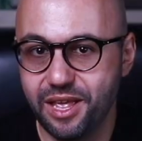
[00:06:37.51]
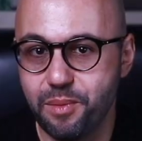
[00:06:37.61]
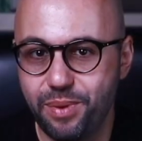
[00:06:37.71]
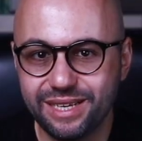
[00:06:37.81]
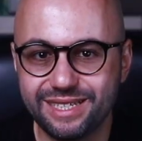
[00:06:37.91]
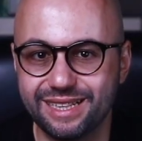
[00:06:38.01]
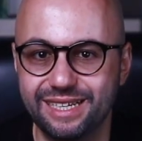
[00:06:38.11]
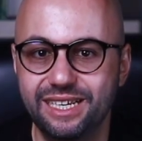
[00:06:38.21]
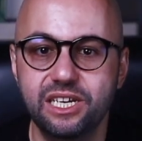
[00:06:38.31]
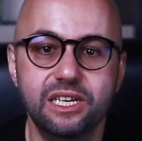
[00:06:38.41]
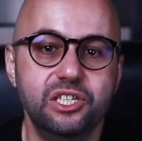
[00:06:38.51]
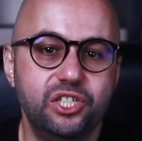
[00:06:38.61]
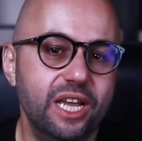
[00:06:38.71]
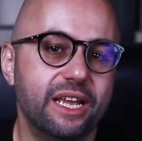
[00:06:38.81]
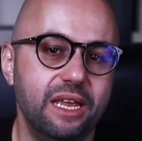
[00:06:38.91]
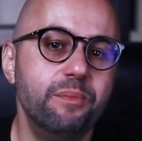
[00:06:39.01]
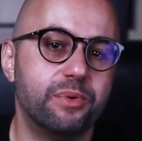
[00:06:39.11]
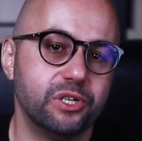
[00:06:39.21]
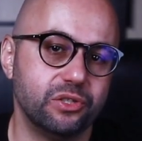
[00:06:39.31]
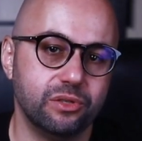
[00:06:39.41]
Basically, check-in
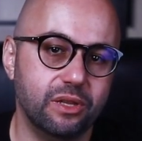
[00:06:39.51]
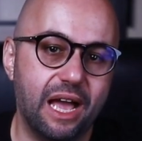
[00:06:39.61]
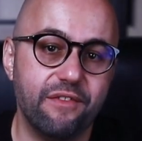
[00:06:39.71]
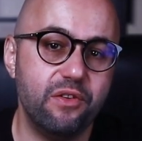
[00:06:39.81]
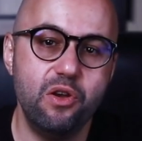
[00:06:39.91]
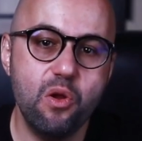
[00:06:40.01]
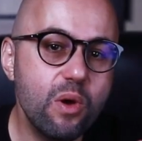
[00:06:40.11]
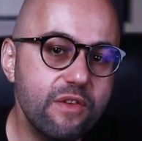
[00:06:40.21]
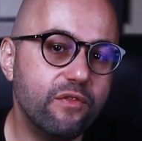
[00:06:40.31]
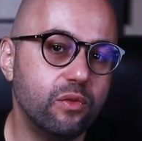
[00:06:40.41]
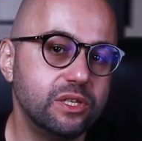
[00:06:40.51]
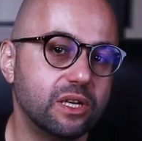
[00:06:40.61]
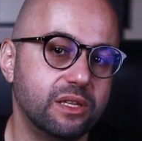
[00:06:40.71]
personnel have no influence on